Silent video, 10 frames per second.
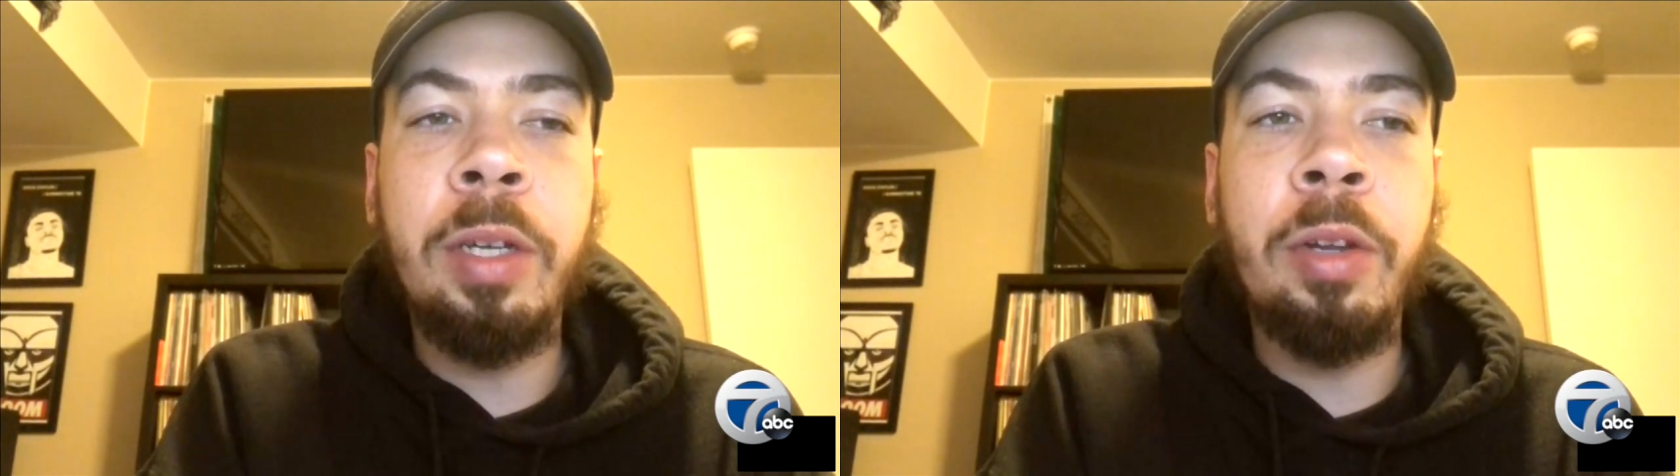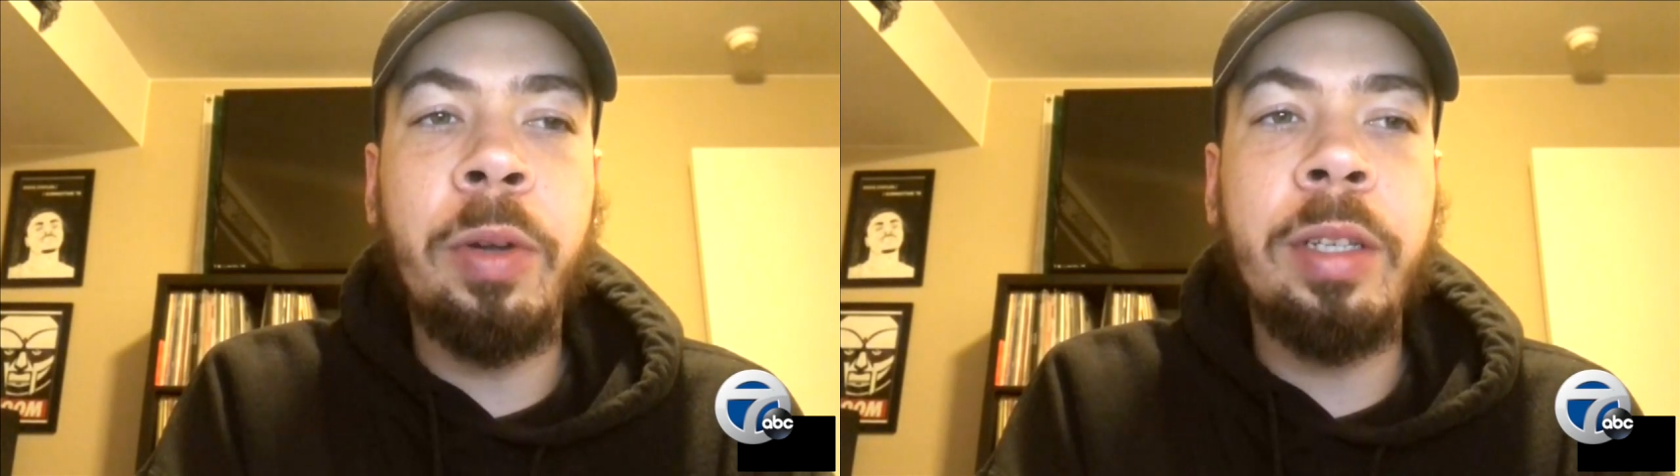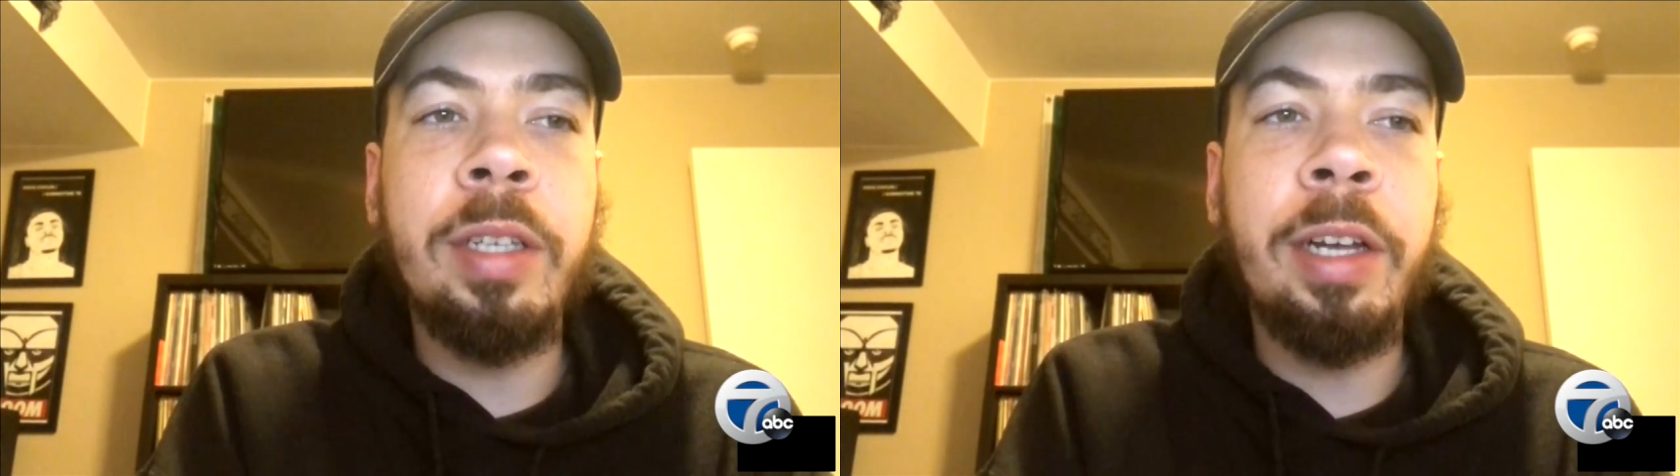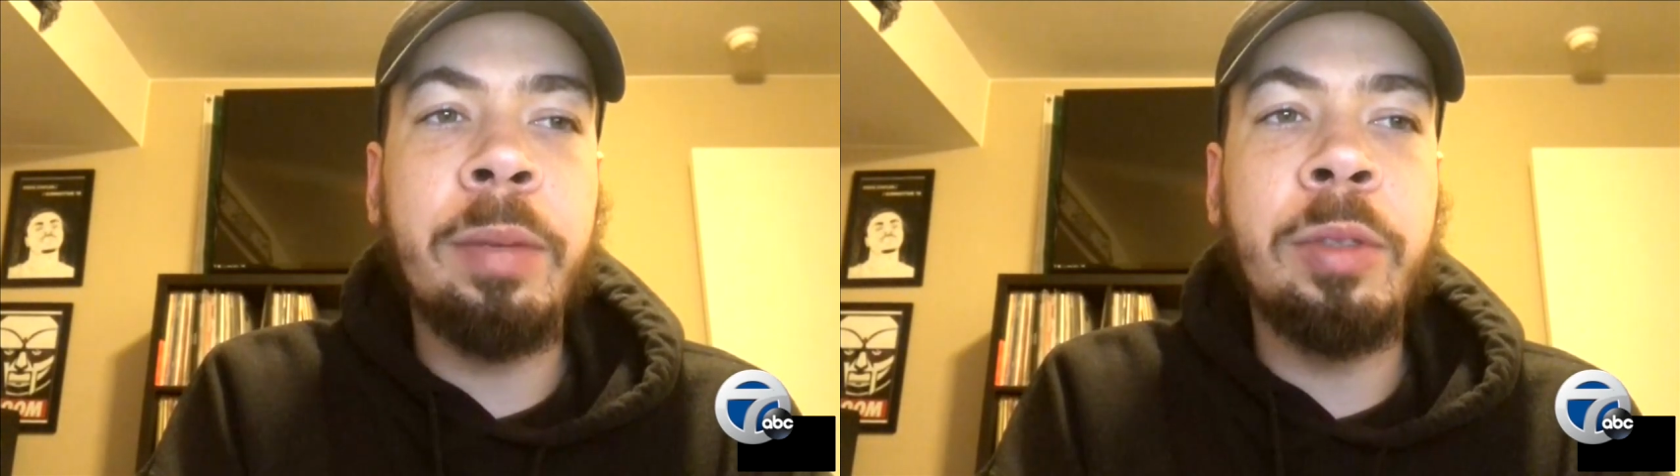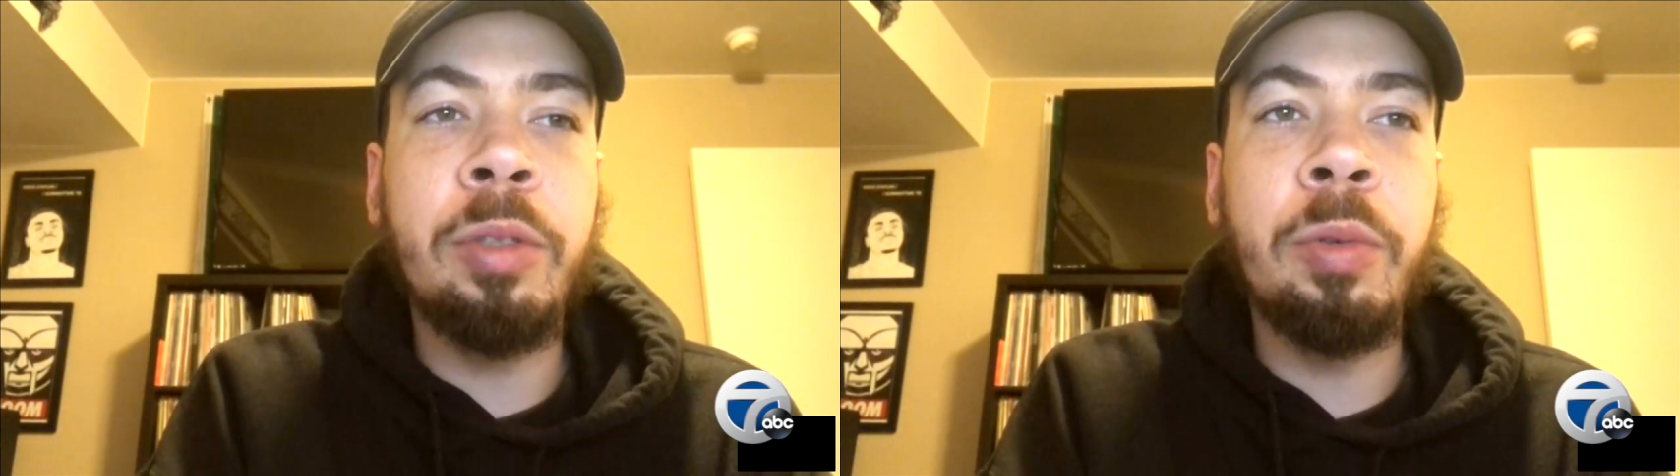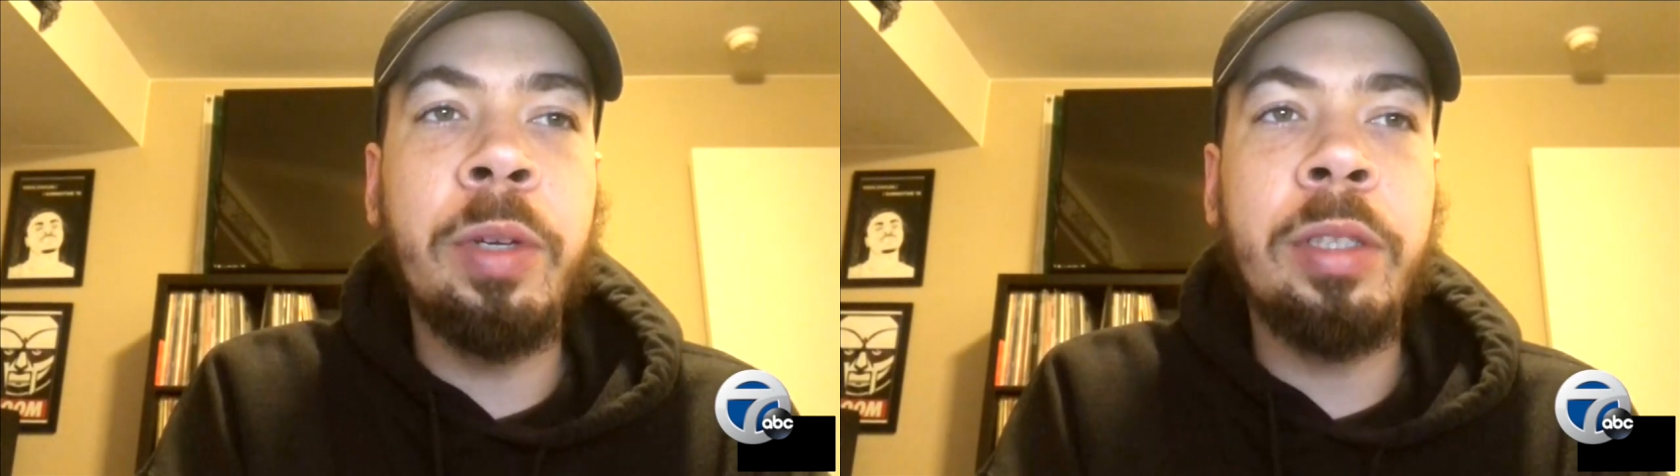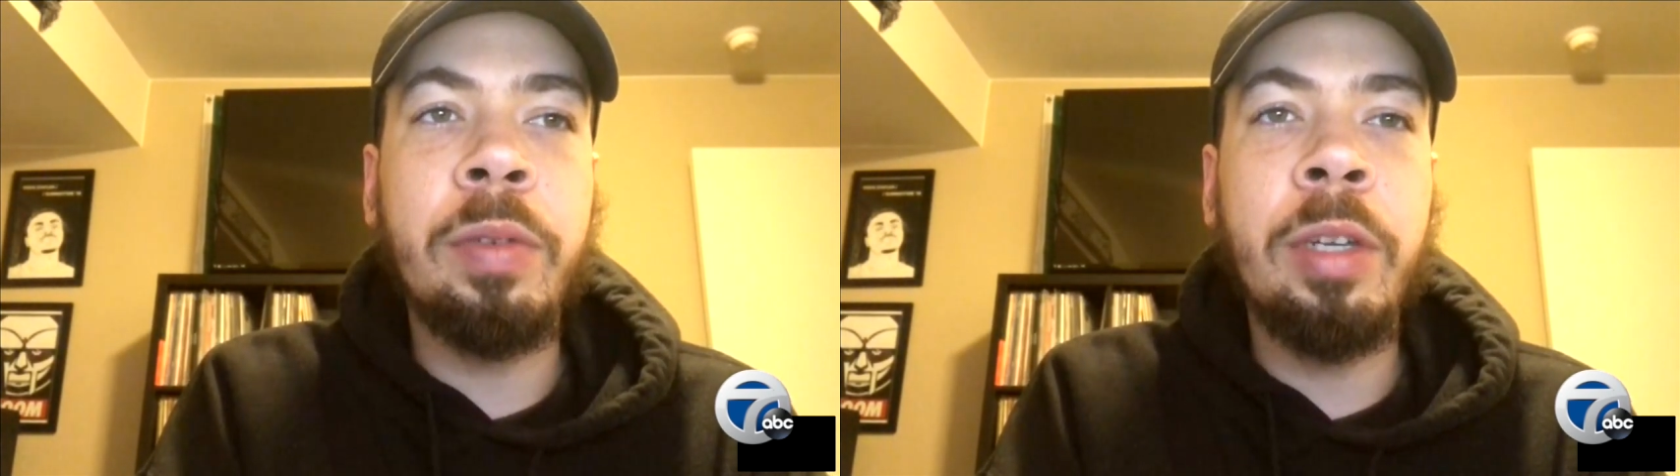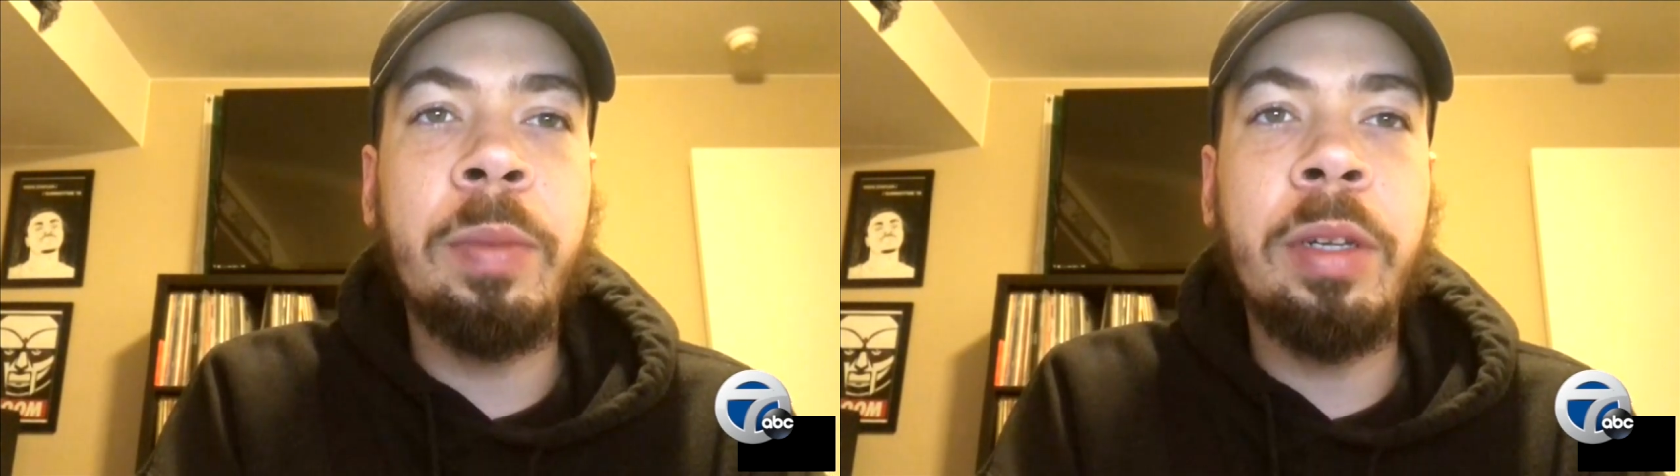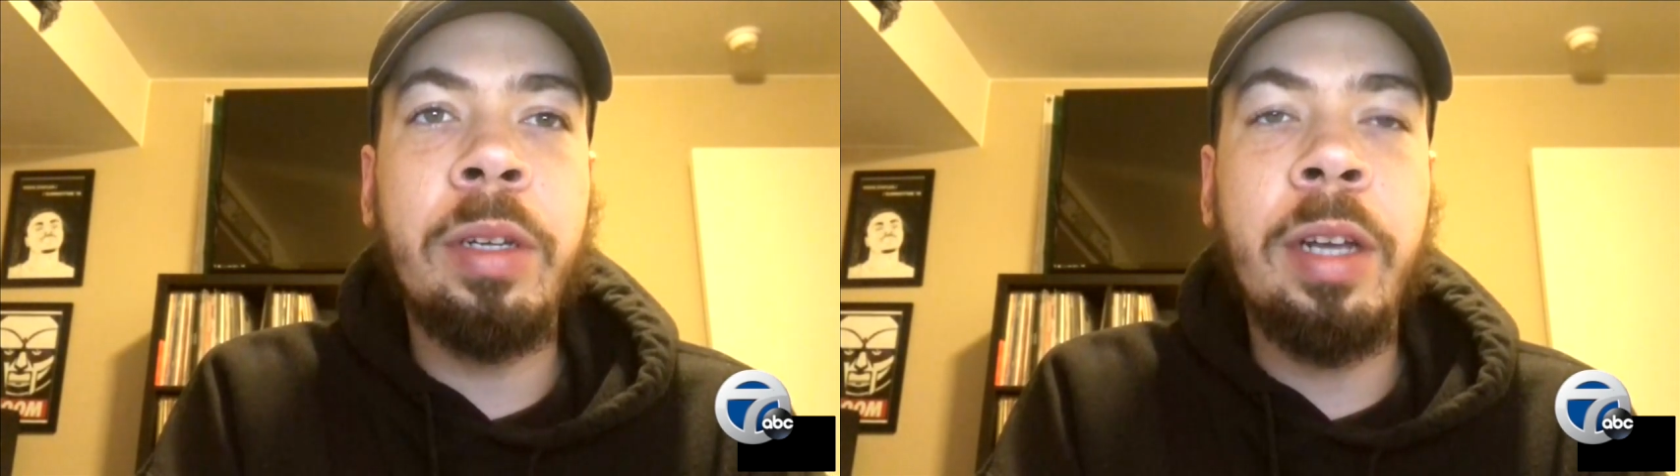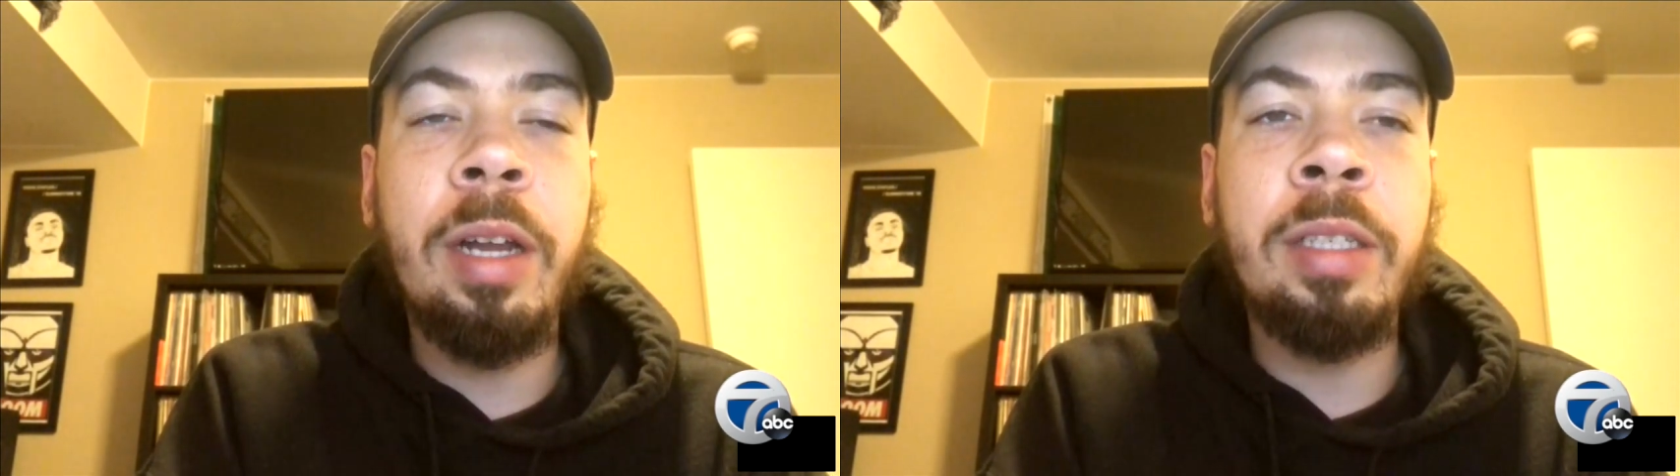I know it can take up to two weeks for them
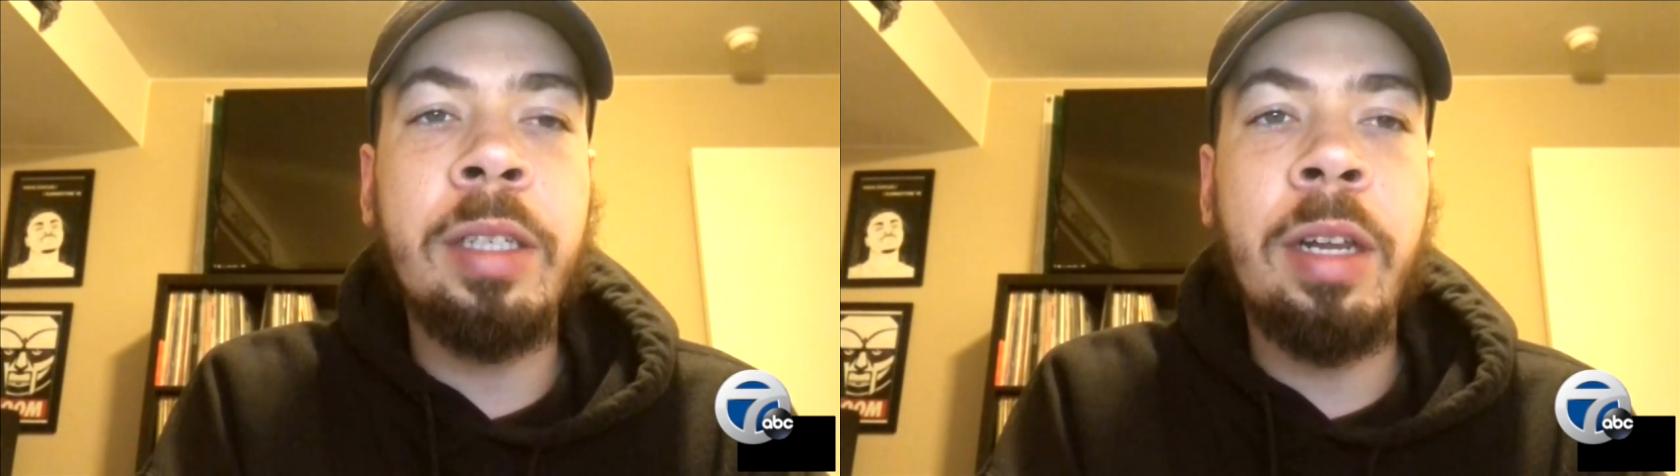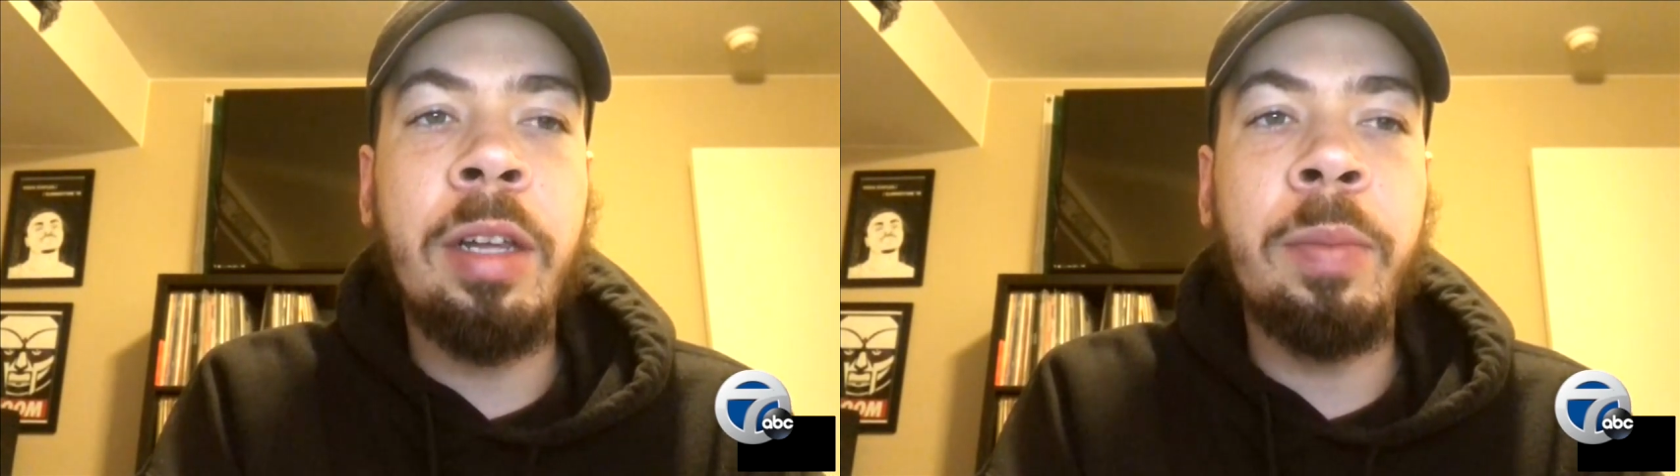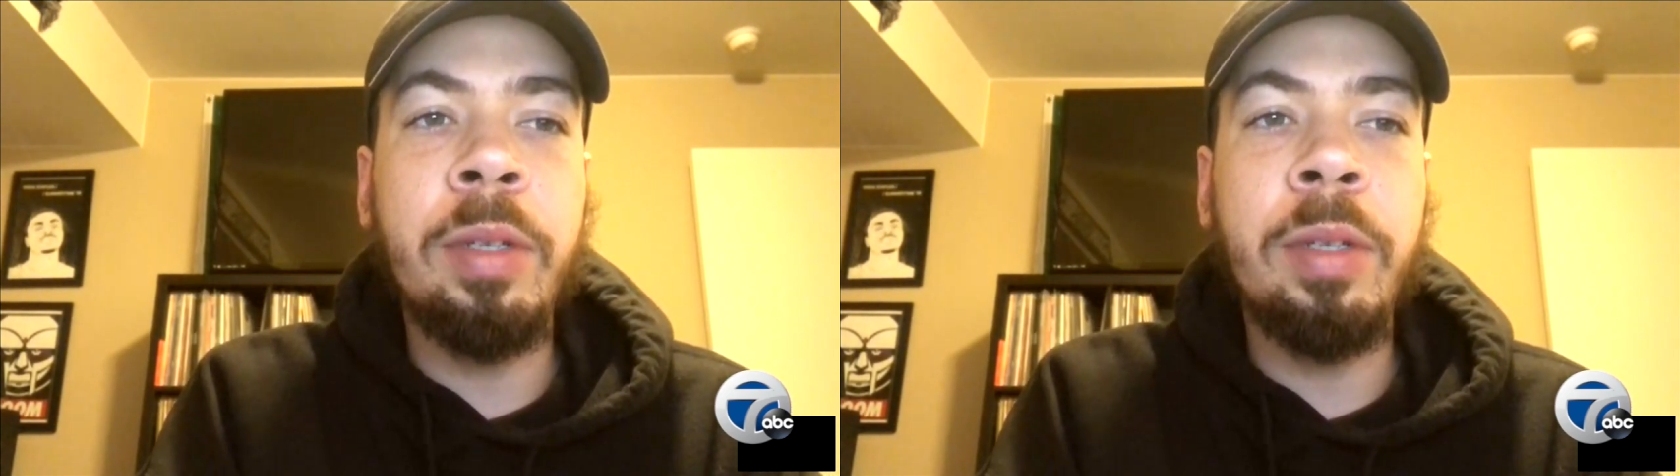to kind of set in,